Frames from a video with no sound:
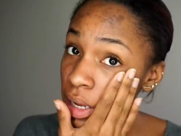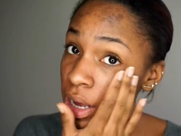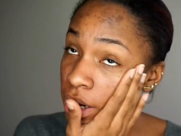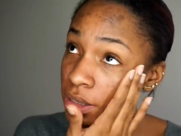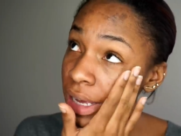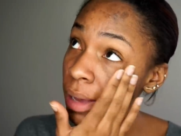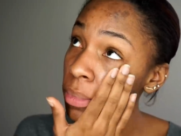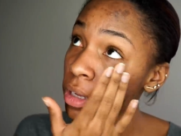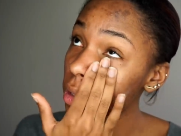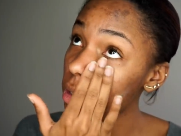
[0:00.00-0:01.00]
I kind of
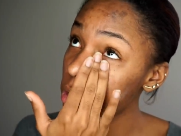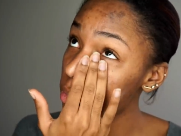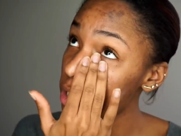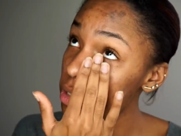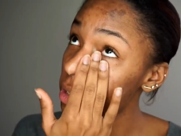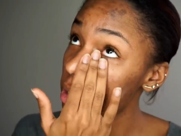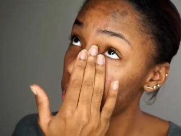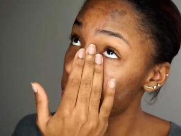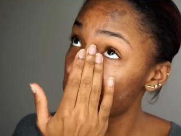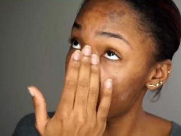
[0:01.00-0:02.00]
tap it into my
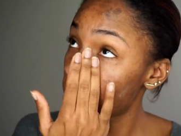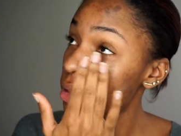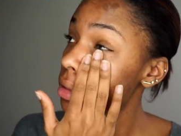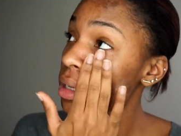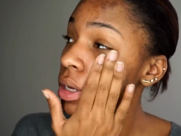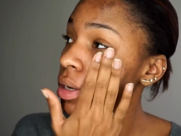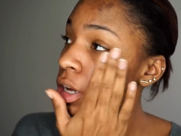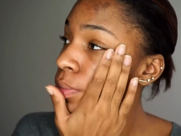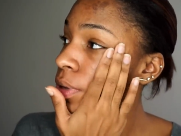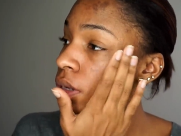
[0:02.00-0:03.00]
skin to kind of
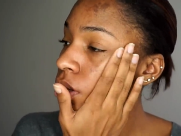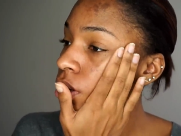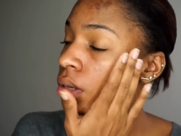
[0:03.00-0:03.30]
help it